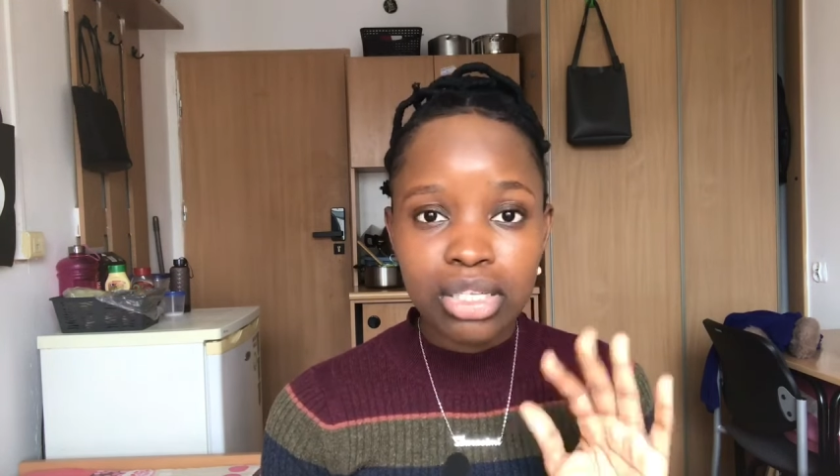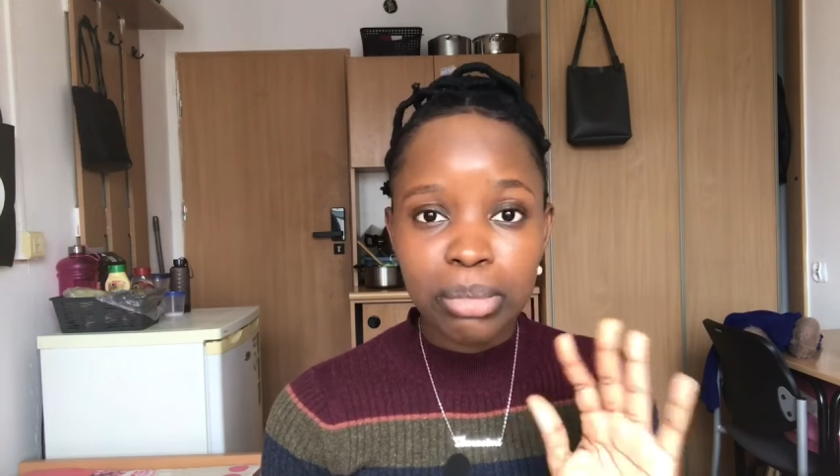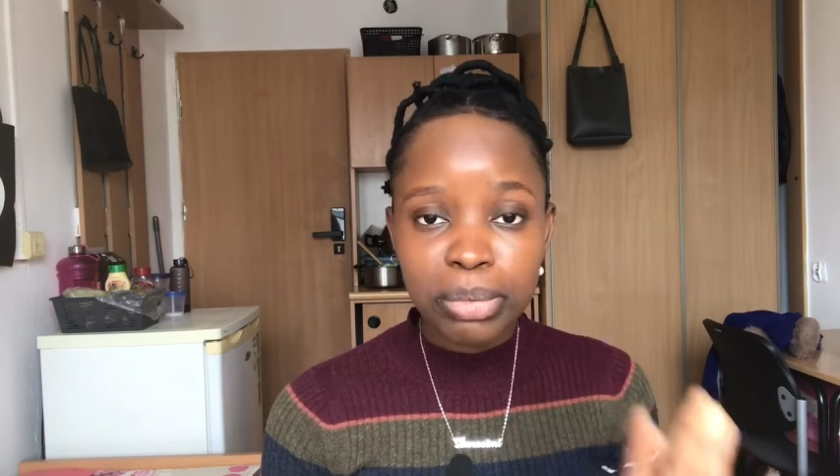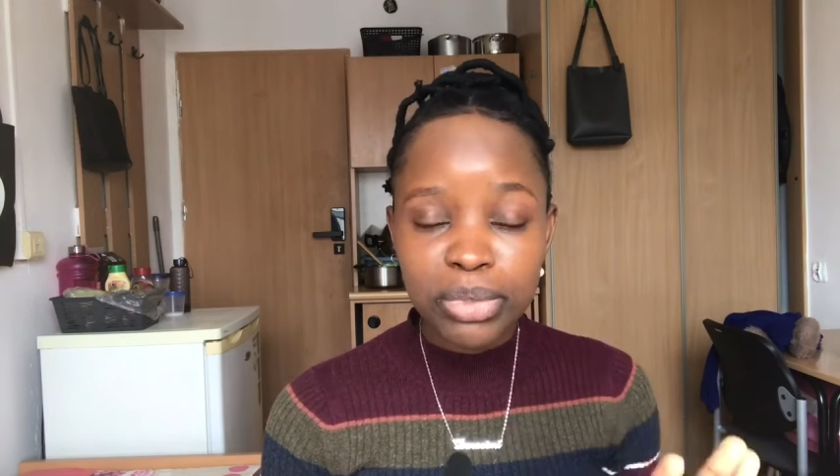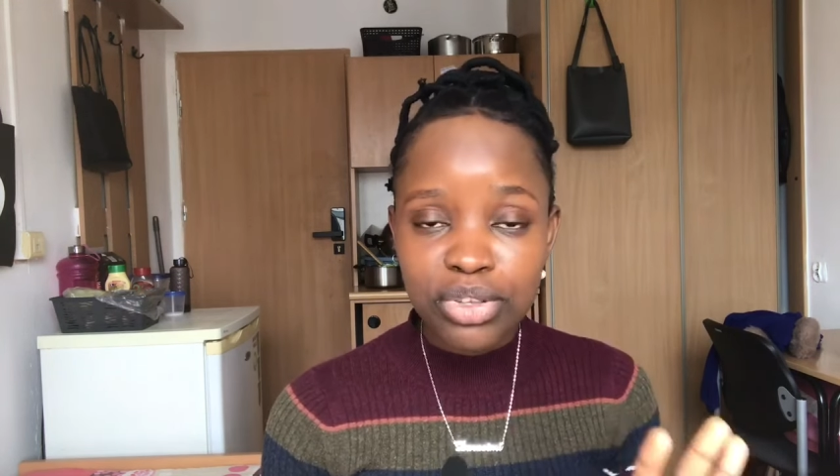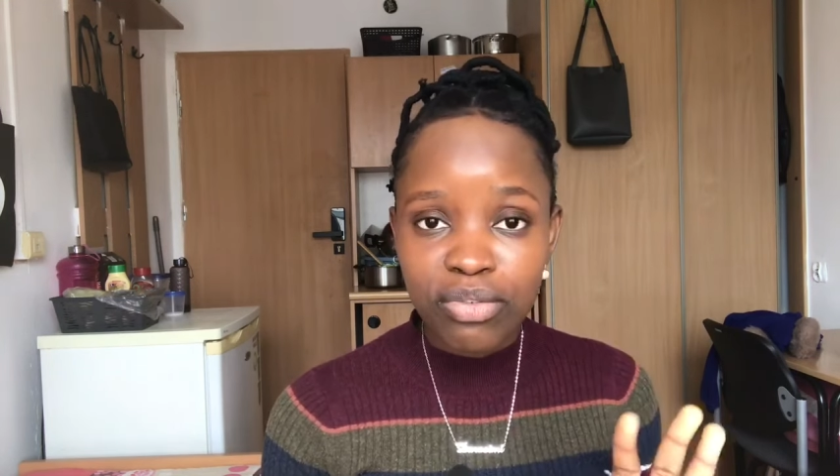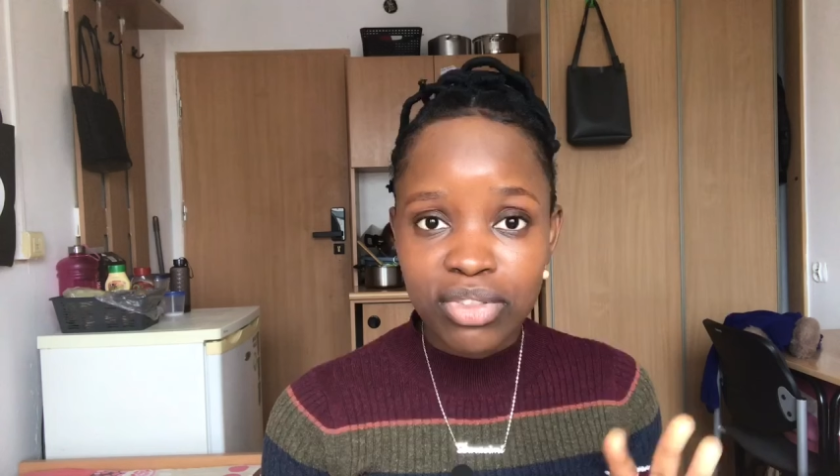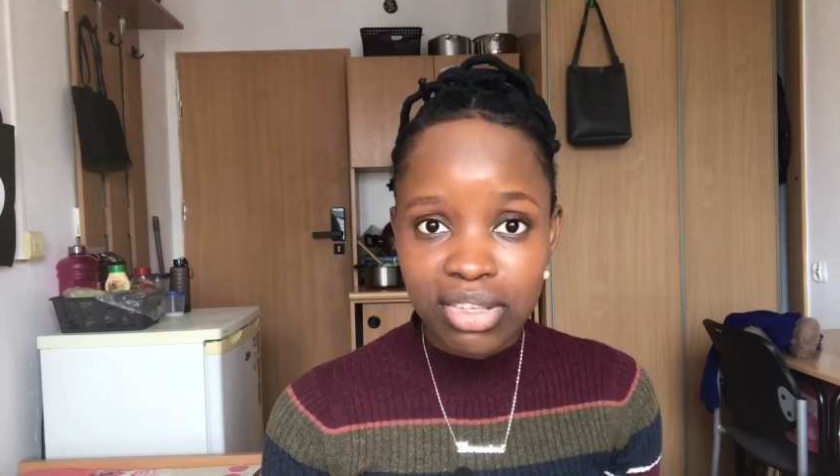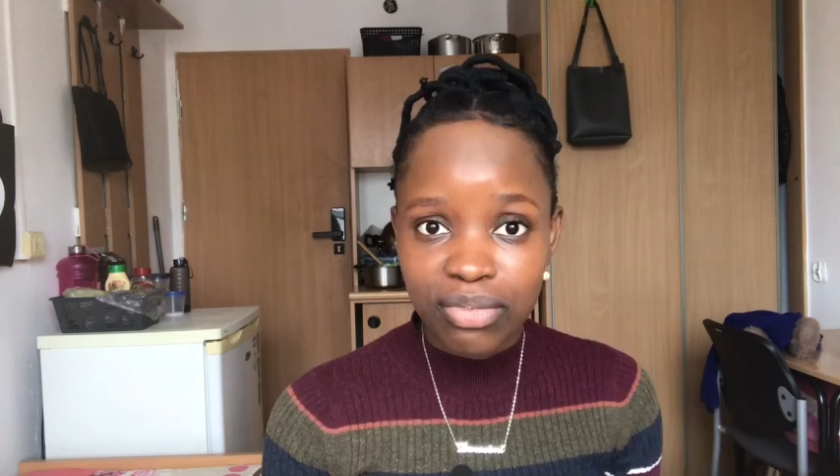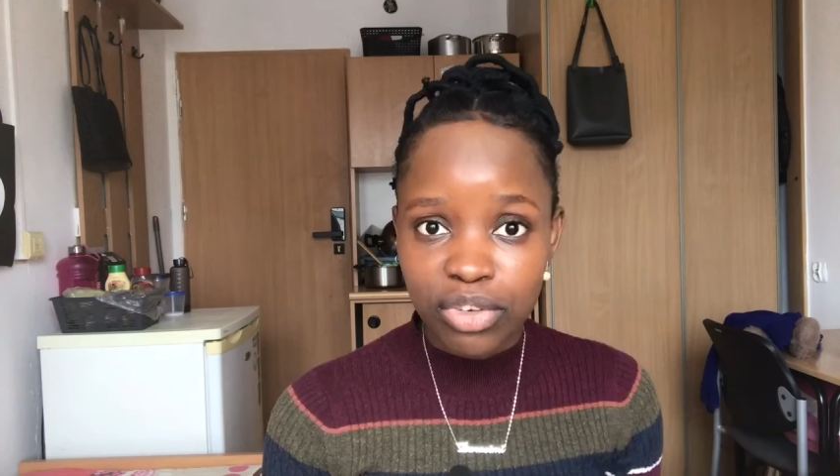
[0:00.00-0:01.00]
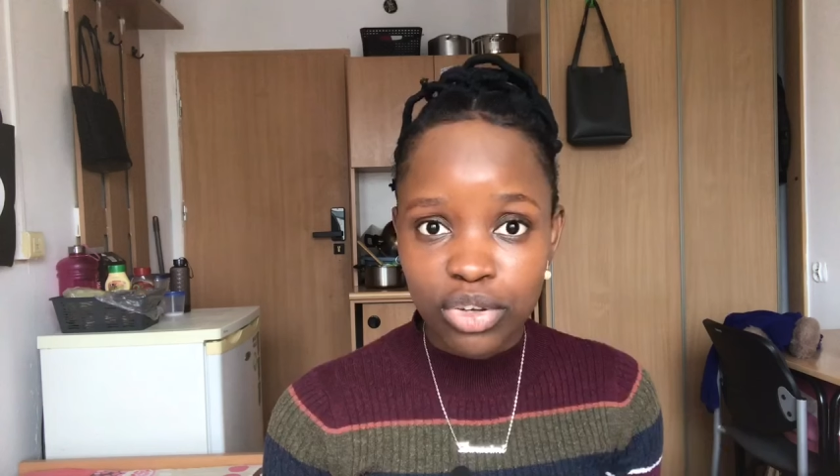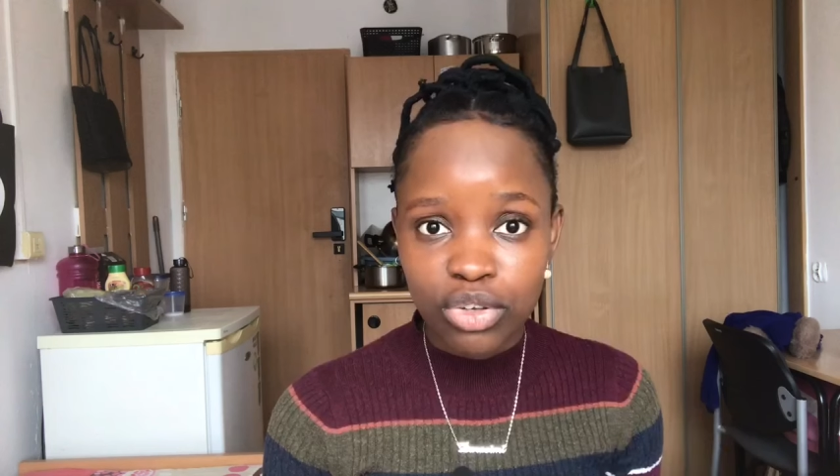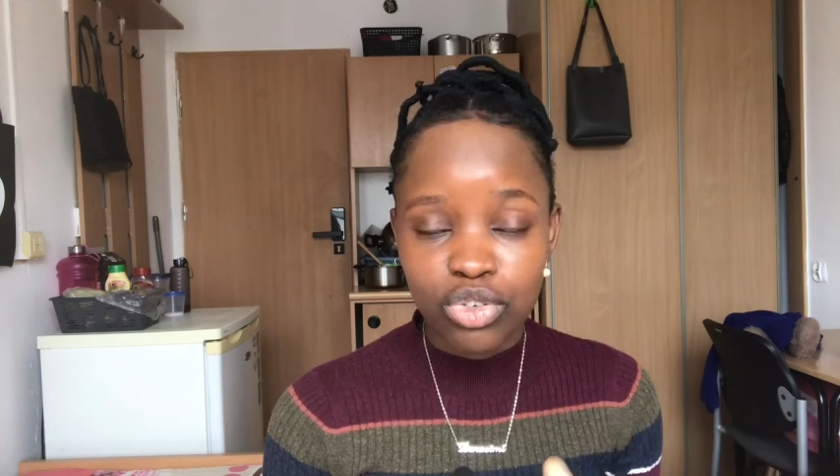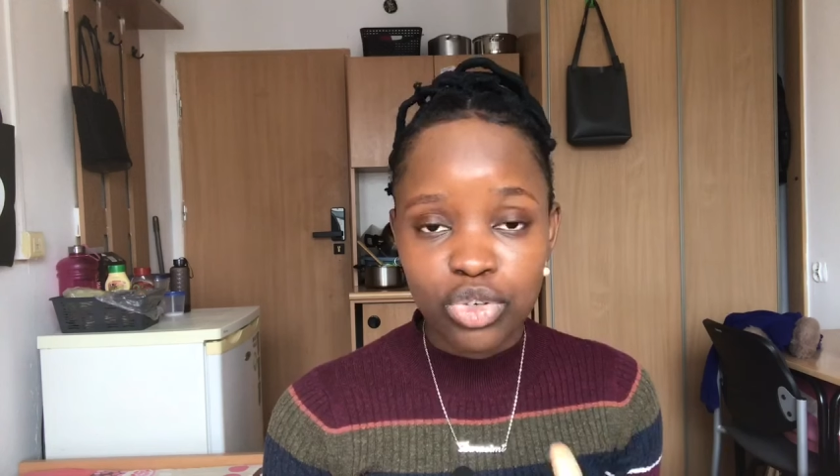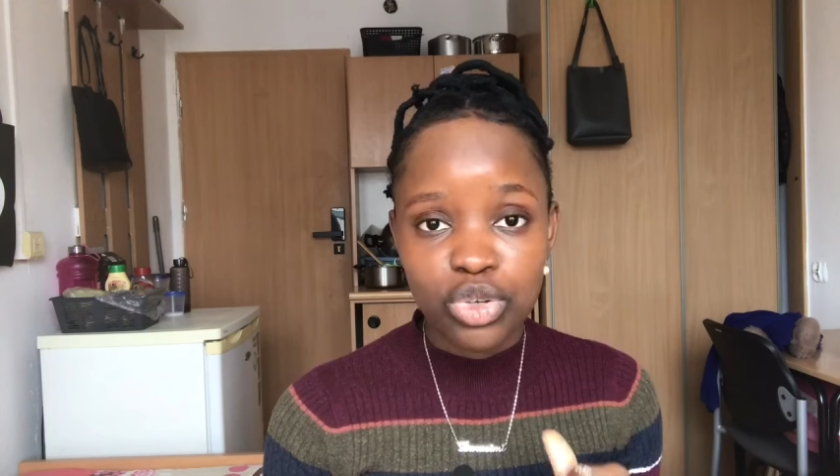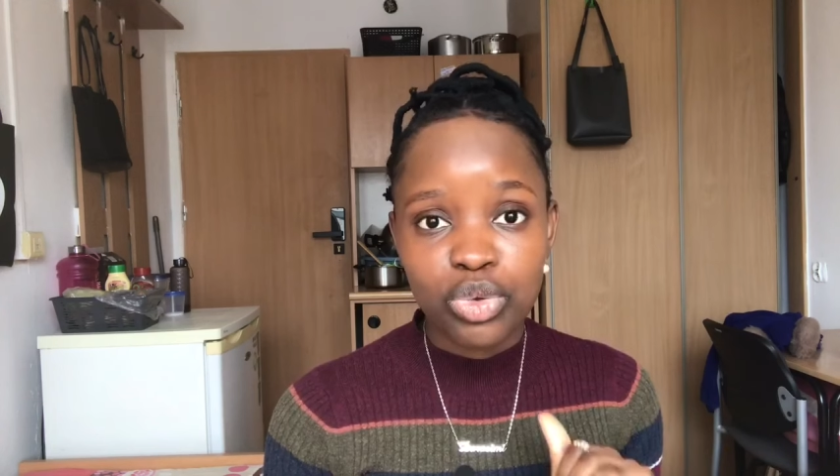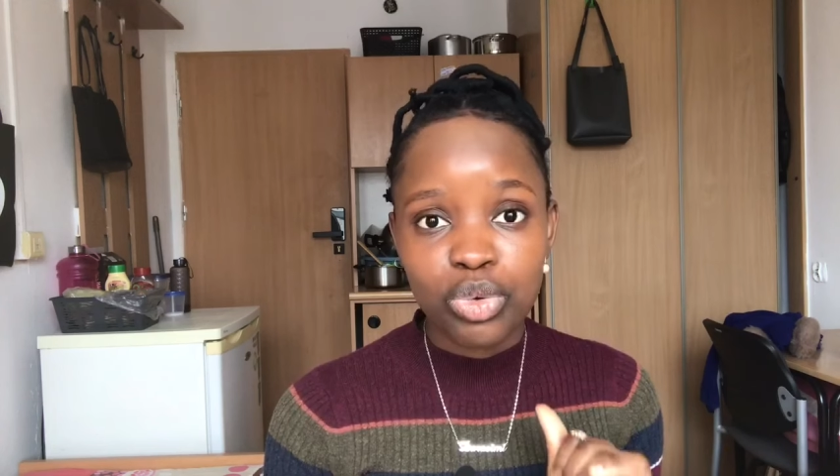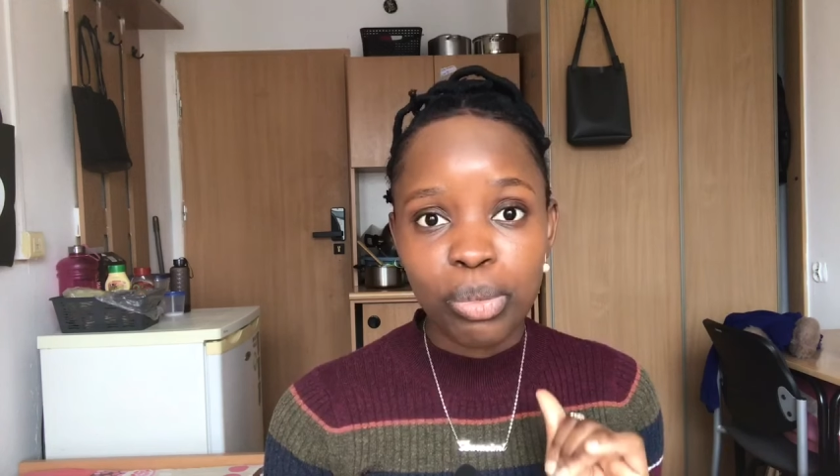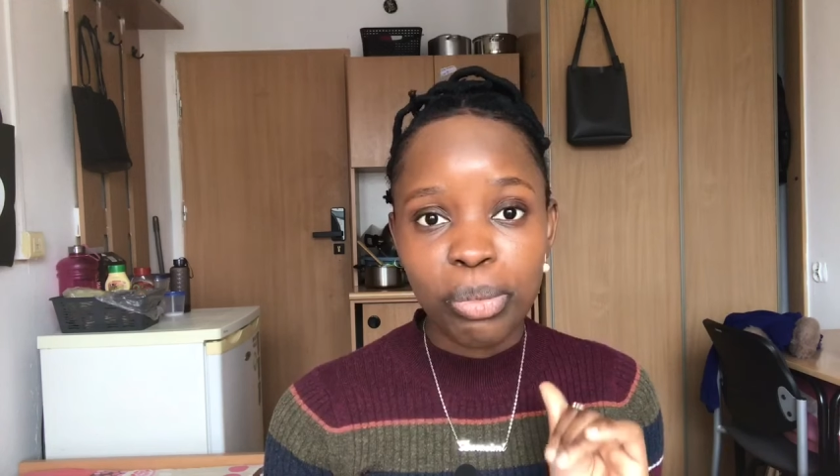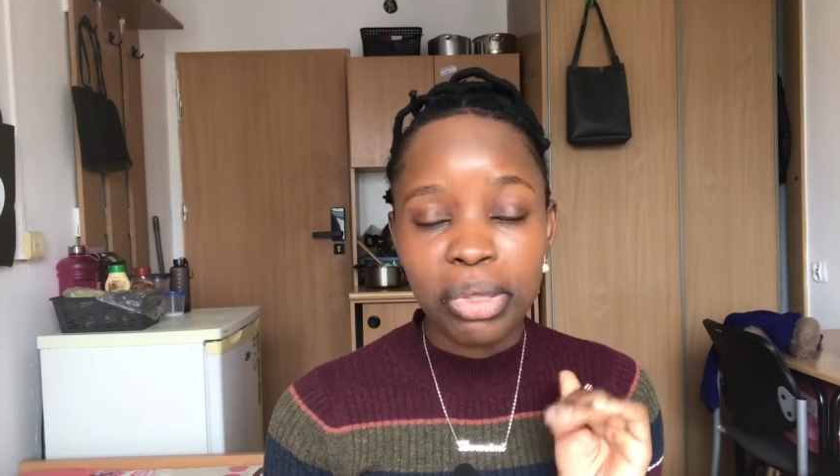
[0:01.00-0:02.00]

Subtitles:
The purpose of this video is just to